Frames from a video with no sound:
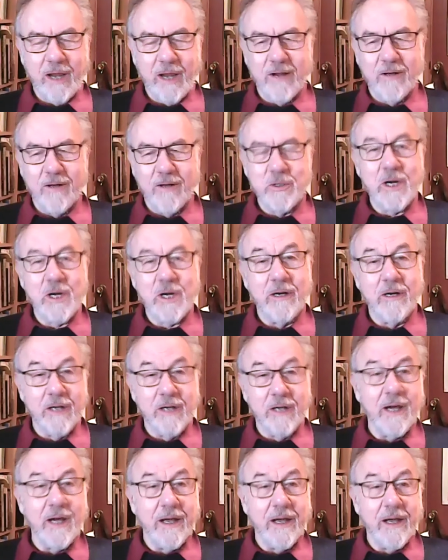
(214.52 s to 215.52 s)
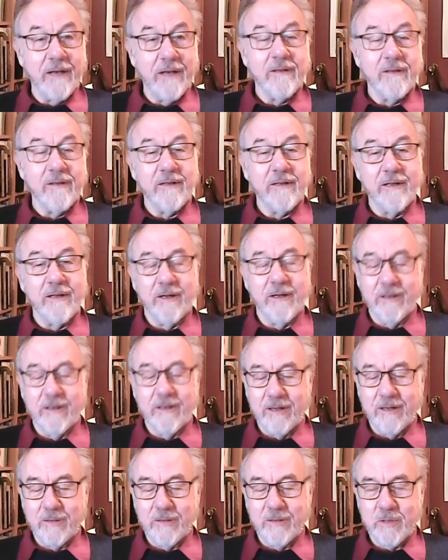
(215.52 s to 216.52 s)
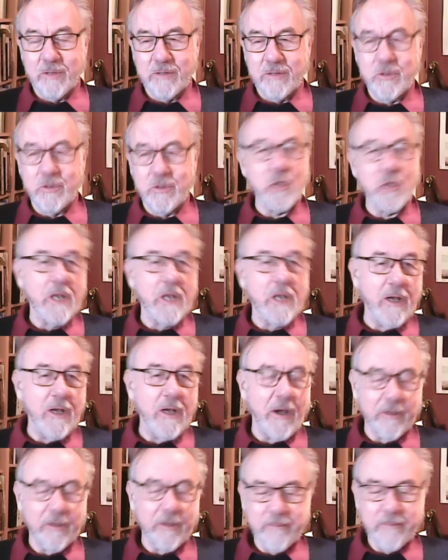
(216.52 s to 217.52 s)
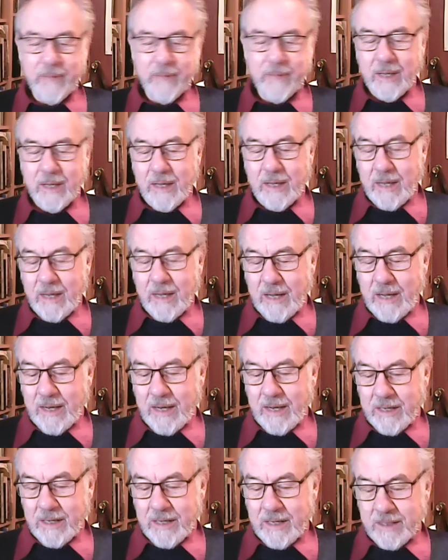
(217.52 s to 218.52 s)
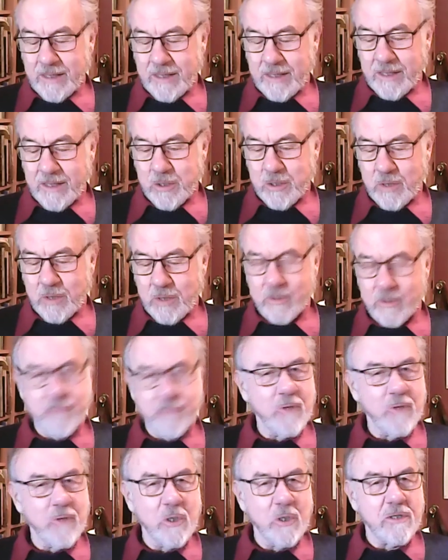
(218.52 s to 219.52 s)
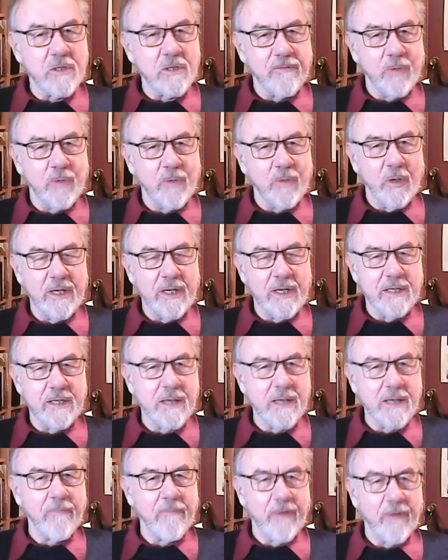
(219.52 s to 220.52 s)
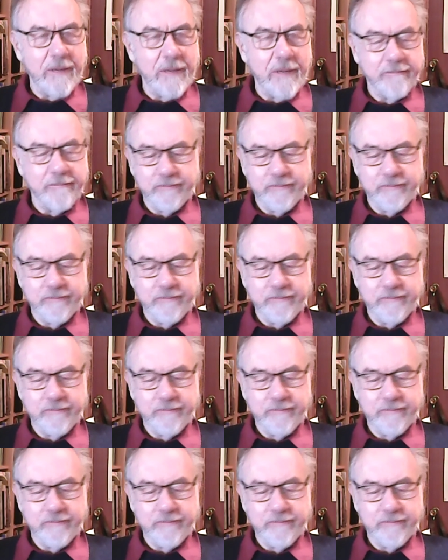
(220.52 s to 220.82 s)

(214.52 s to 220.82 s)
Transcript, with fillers: on Channel 9, on, uh, she's Judy Lott, and uh, she was the producer for Here's Humphrey.